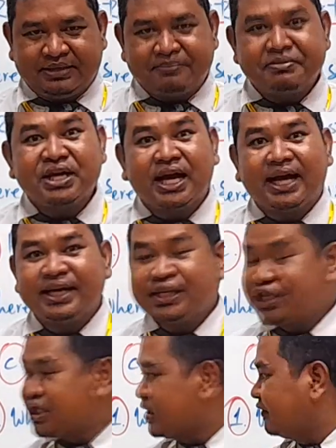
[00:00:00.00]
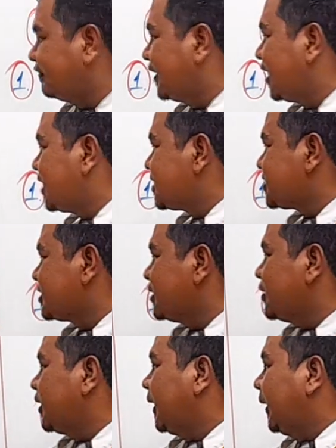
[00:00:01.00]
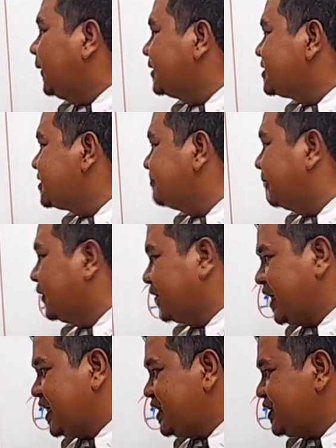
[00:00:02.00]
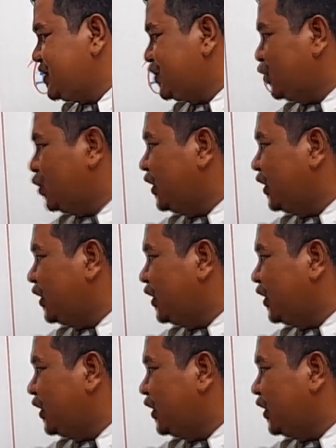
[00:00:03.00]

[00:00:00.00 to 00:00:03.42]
behind the sofas, on the bookcase,